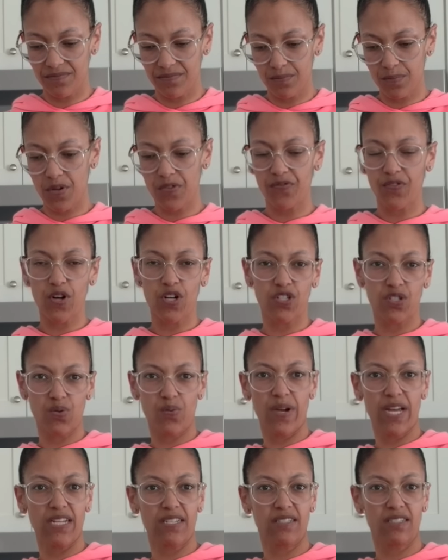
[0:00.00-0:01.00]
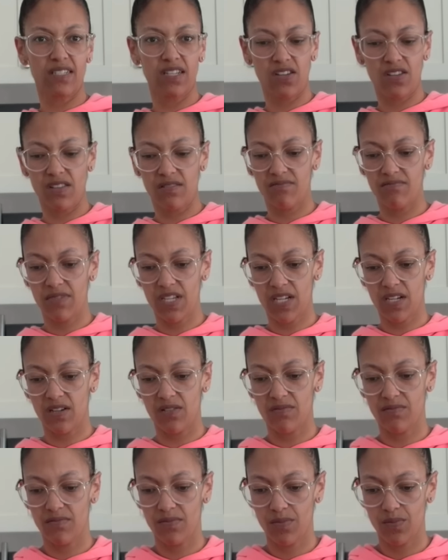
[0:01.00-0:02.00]
prefer to wait until, you know,
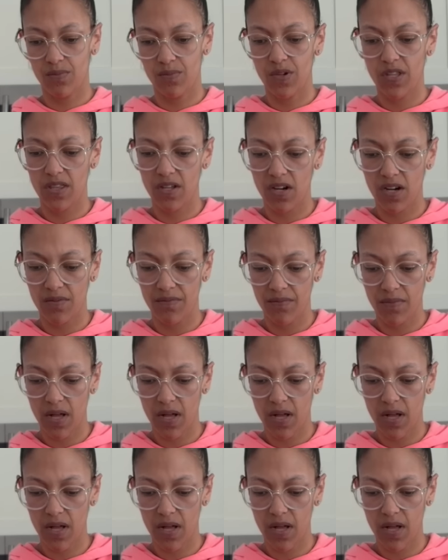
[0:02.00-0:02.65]
when they're